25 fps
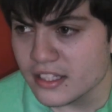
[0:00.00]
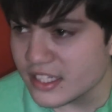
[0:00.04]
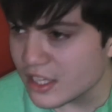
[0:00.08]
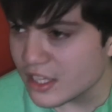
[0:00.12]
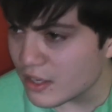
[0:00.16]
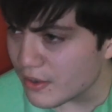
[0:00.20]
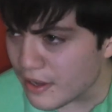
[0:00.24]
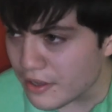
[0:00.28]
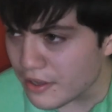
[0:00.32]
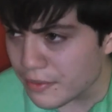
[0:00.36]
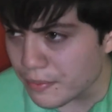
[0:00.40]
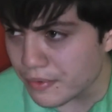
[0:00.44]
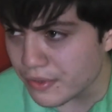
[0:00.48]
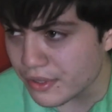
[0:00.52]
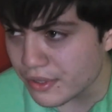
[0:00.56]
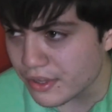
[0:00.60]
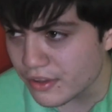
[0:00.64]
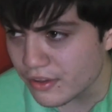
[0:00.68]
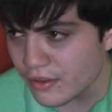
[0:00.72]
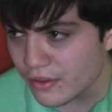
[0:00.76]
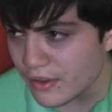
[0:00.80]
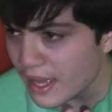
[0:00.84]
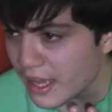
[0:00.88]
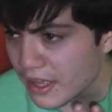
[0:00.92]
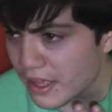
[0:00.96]
to
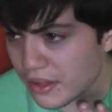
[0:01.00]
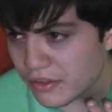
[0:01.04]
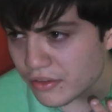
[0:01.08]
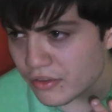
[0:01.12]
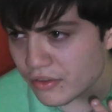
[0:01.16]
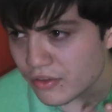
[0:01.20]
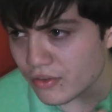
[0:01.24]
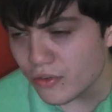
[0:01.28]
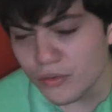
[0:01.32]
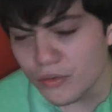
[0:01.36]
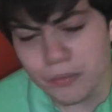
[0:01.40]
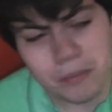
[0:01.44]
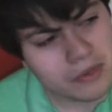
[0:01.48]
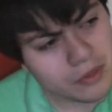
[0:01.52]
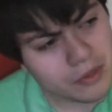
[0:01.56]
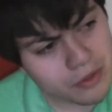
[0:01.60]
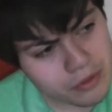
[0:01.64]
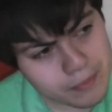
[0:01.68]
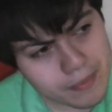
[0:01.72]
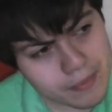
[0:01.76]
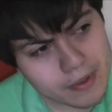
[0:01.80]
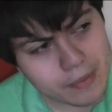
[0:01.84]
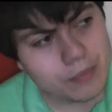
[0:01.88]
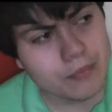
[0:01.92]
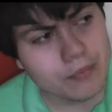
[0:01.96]
my
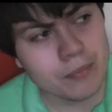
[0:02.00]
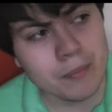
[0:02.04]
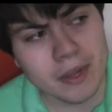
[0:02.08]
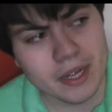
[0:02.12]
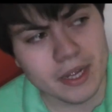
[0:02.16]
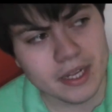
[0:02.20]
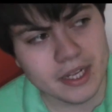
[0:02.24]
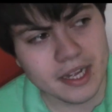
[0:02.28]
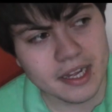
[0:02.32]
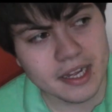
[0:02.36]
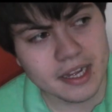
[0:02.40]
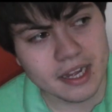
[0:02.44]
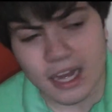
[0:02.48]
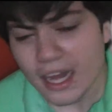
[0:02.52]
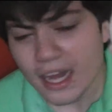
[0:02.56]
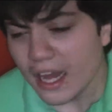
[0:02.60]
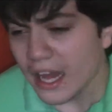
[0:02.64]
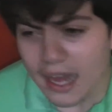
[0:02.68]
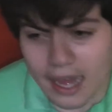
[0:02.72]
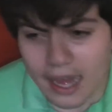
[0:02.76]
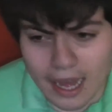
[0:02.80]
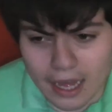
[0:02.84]
respect with Mick Jagger,